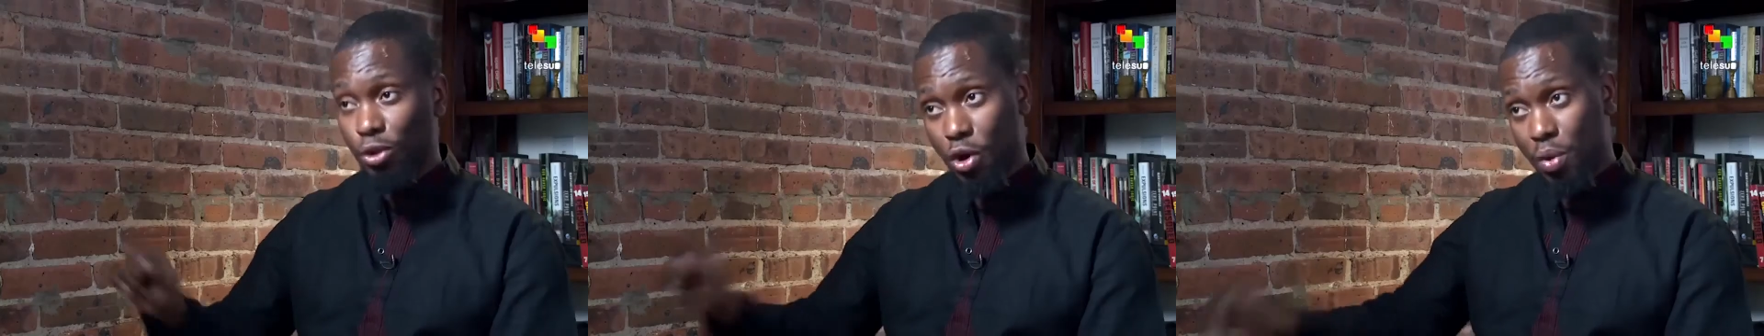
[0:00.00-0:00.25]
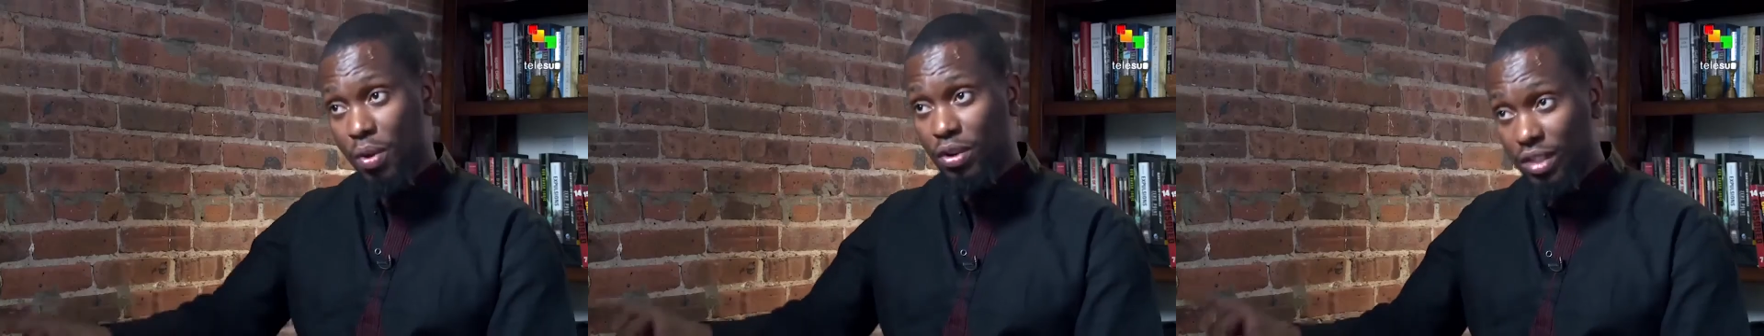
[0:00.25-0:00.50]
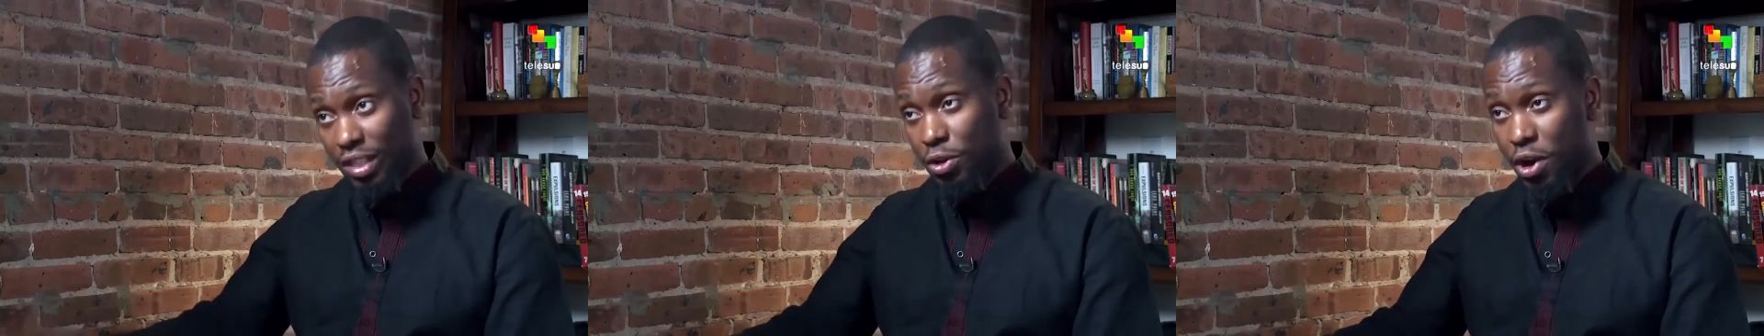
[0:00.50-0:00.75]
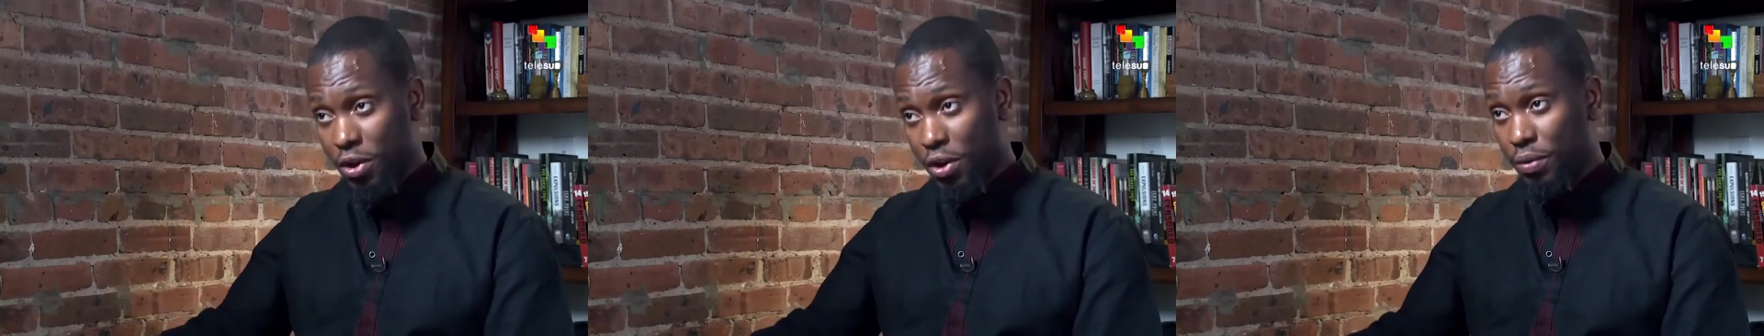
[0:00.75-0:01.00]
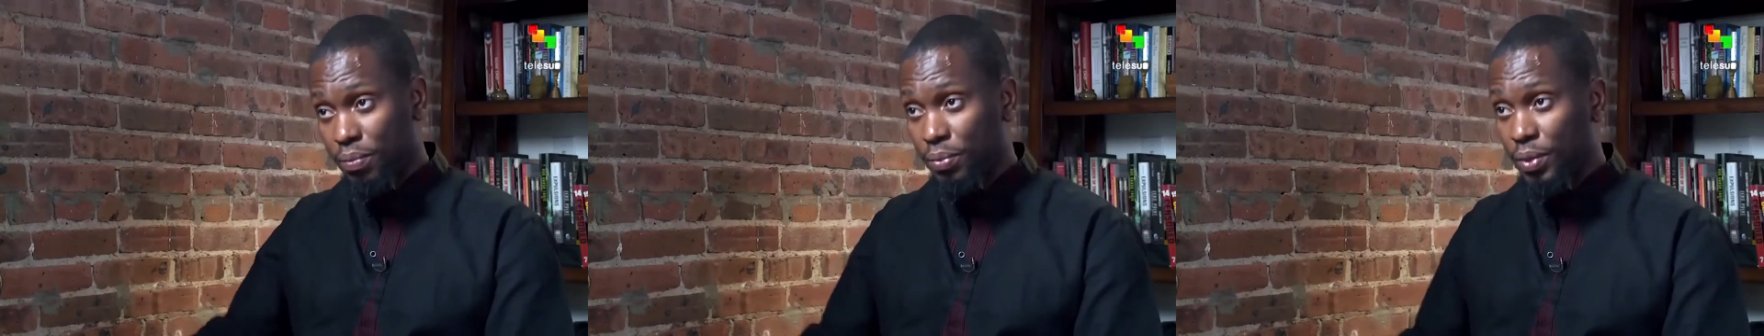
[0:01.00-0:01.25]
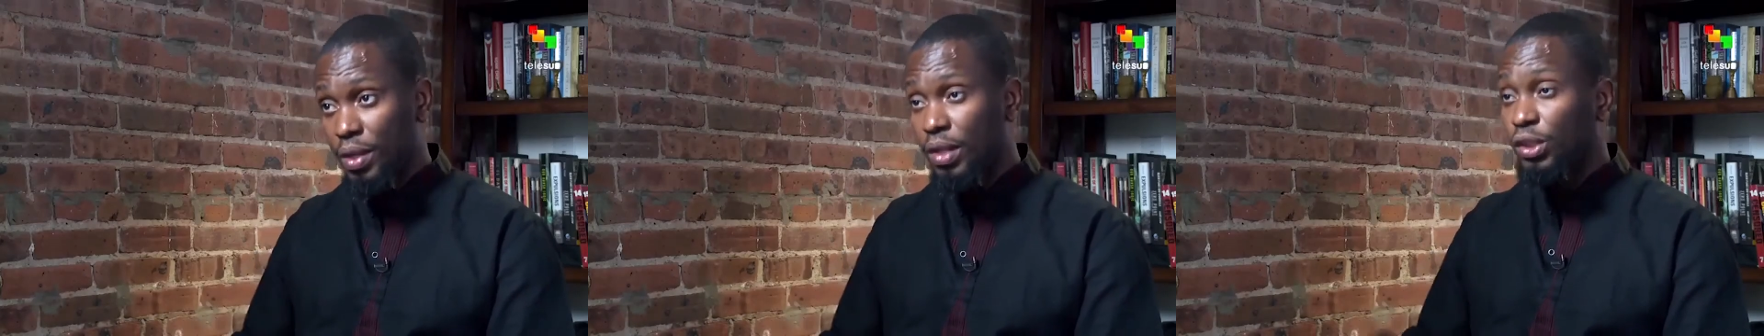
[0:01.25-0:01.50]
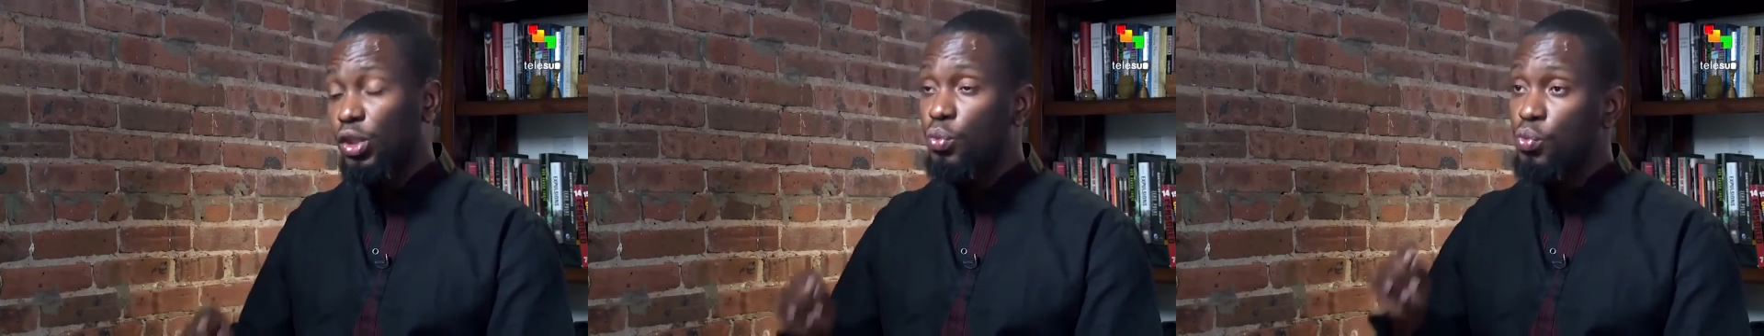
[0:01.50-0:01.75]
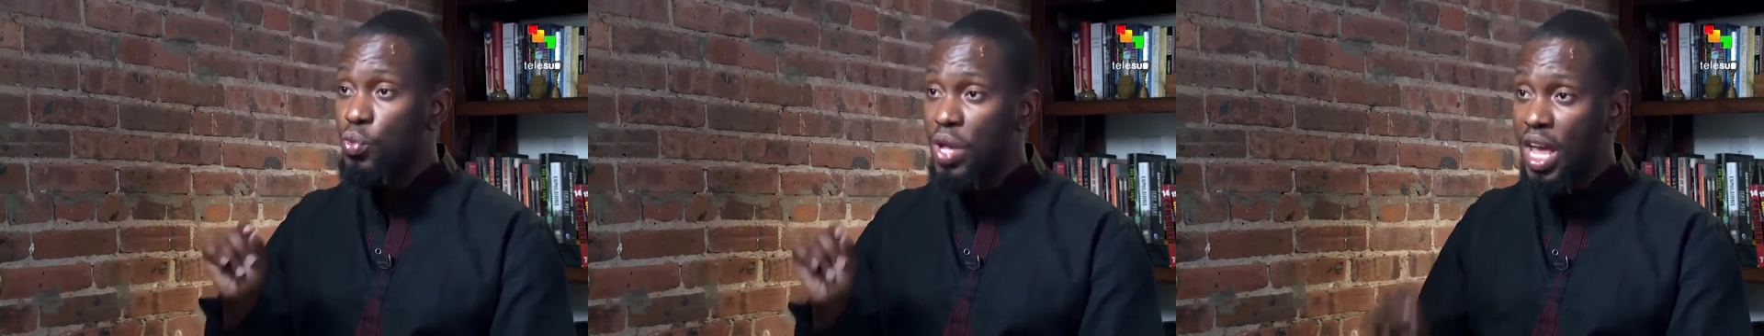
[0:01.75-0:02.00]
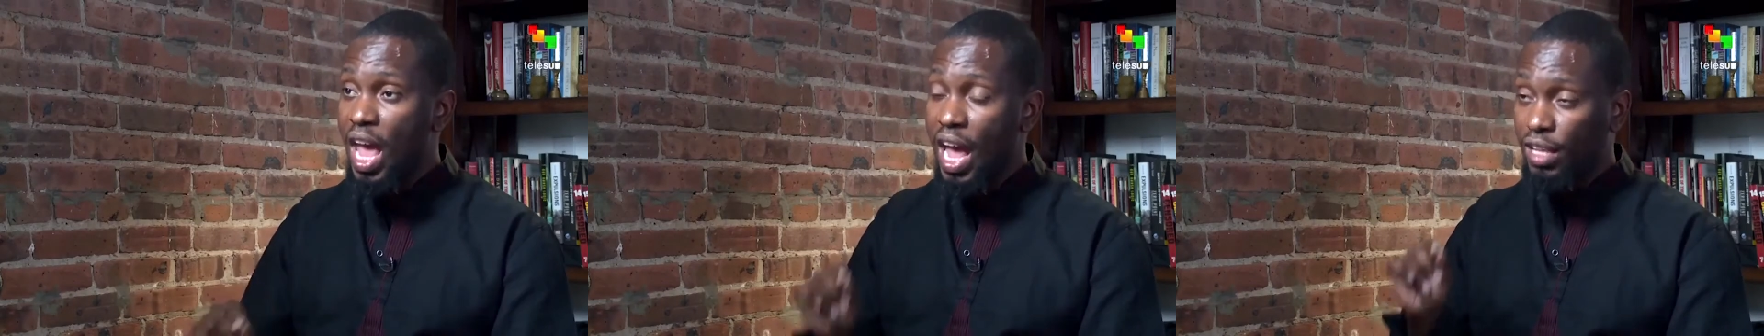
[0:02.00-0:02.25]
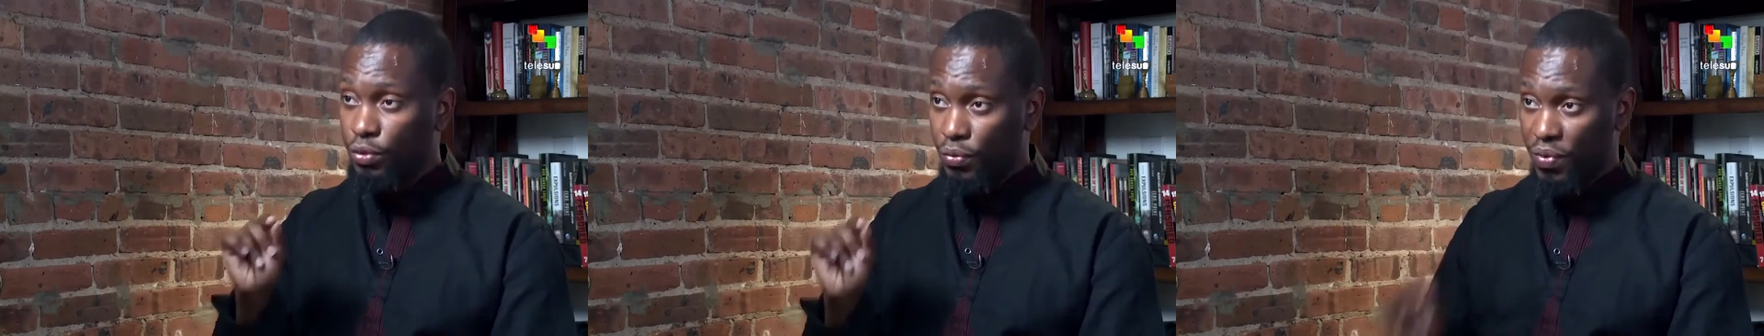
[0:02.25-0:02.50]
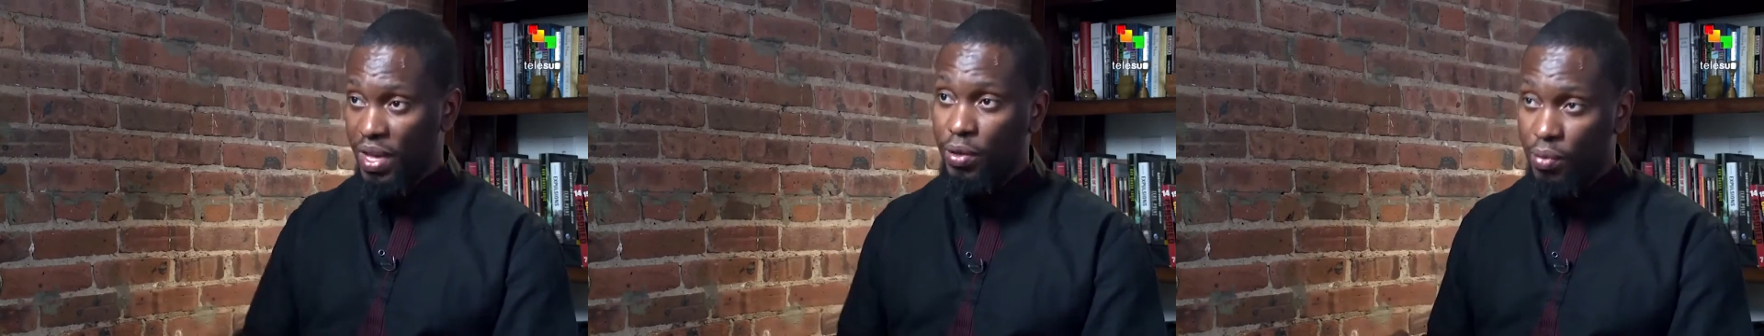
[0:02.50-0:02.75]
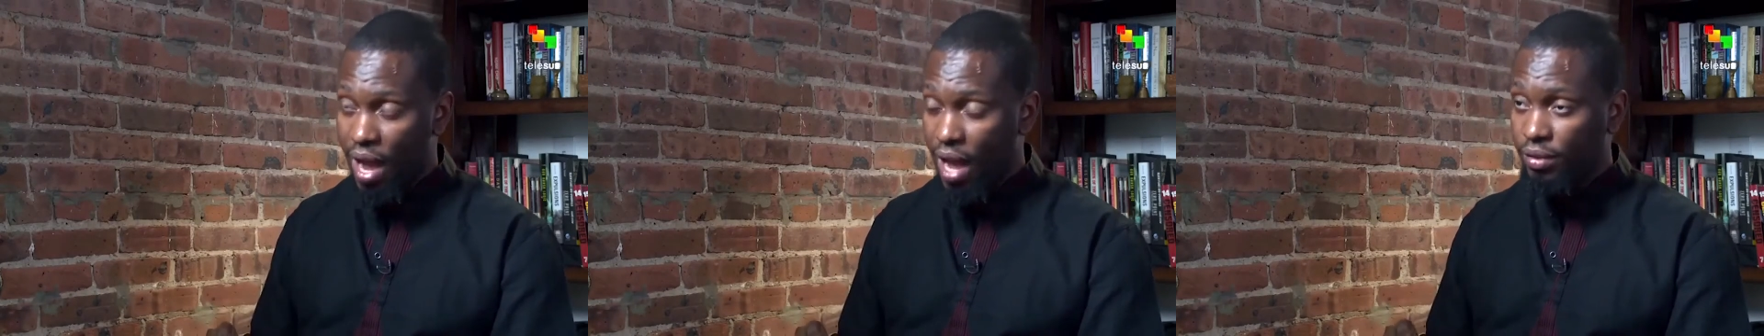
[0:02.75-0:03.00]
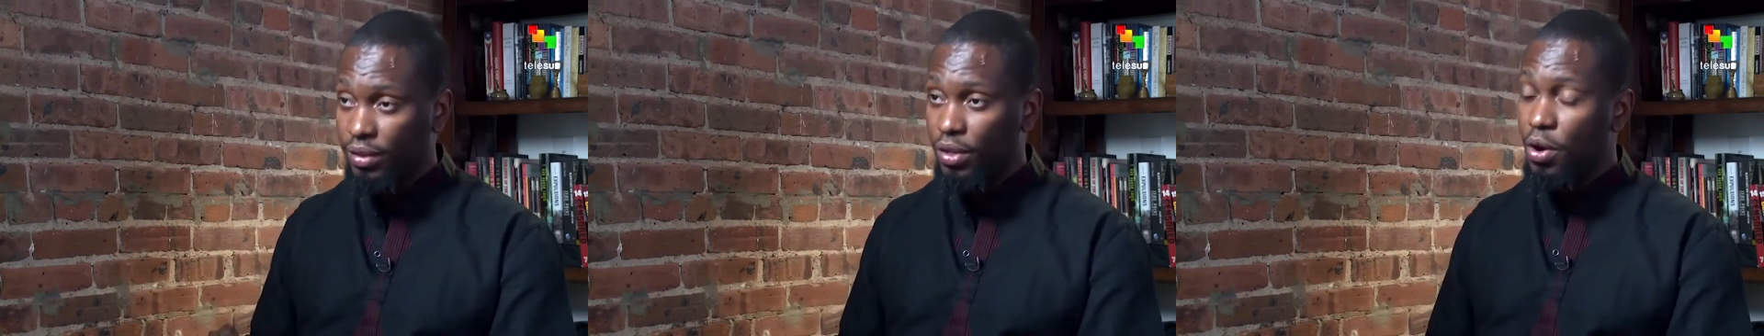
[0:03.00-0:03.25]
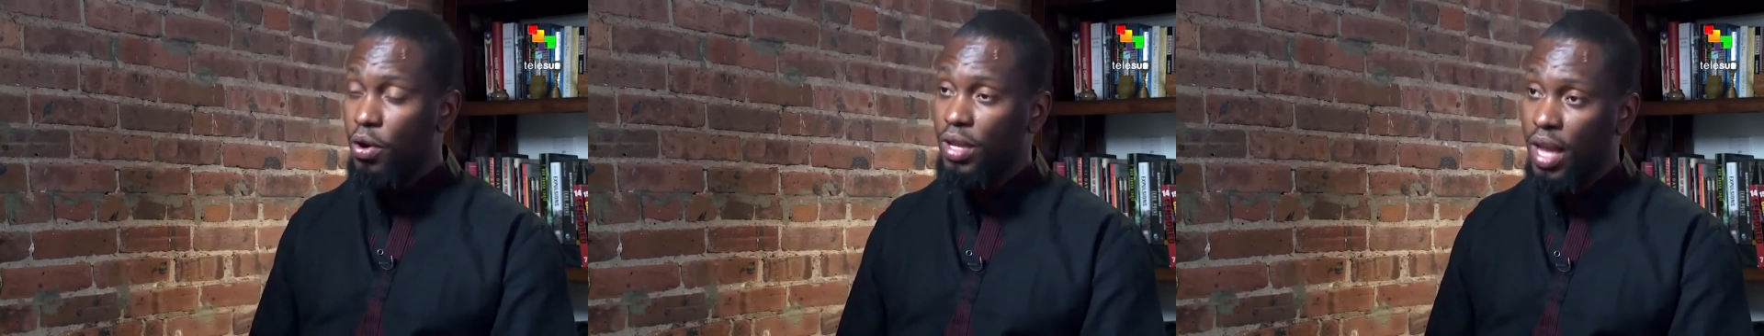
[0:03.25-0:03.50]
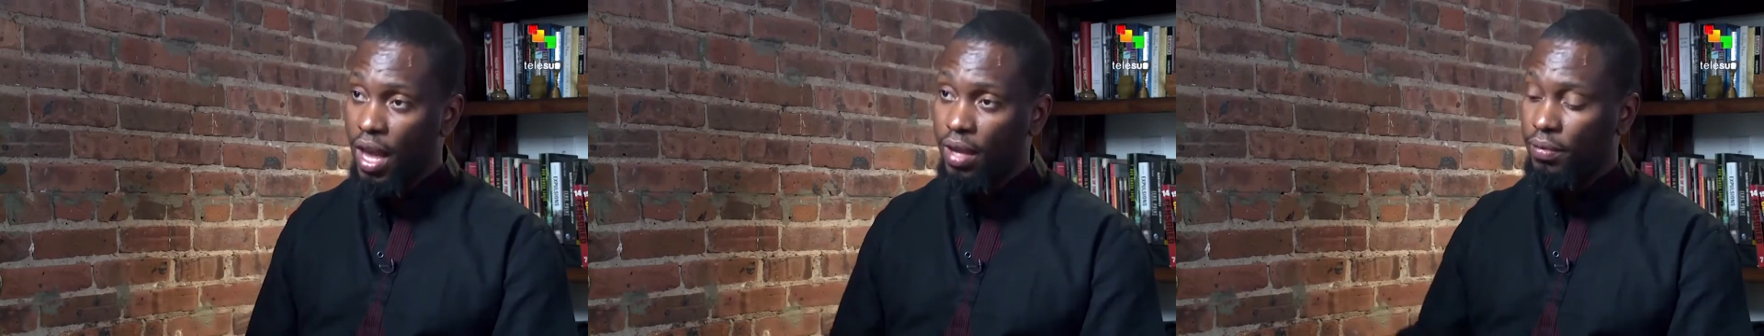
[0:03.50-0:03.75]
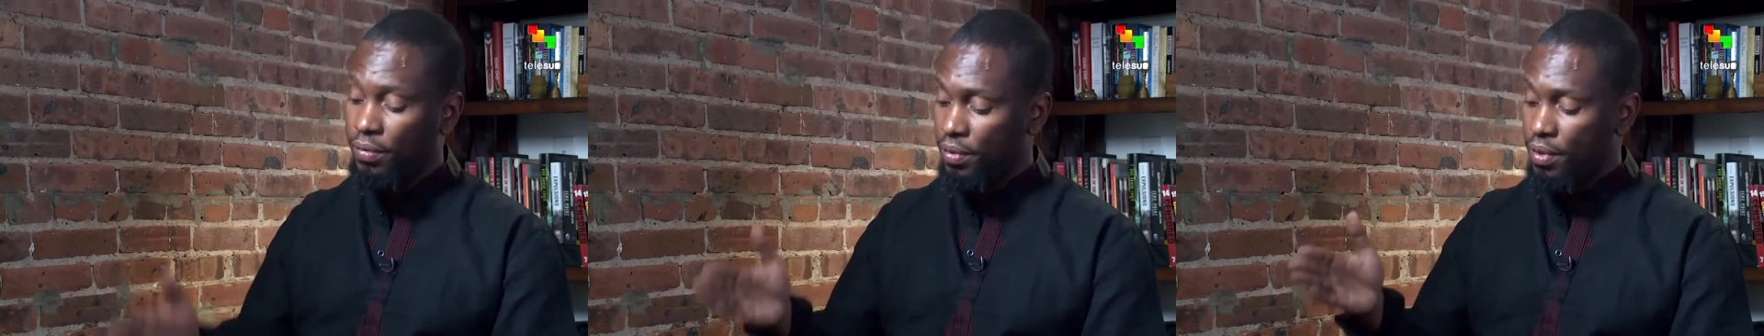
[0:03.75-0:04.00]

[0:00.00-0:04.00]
to the cobalt in Congo. So we had to figure out, okay,